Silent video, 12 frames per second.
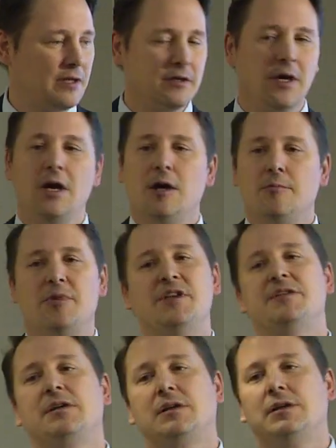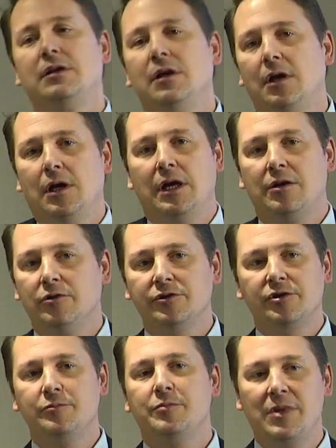And basically it
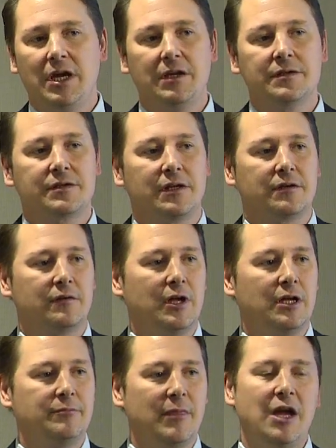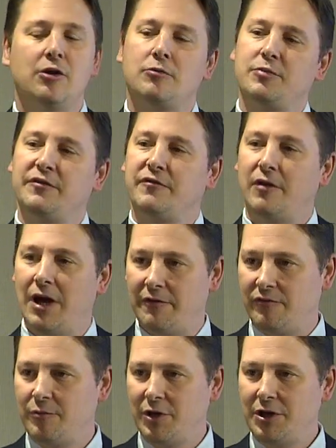also means that it may not be for
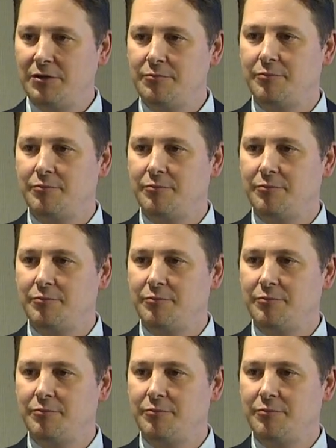everybody,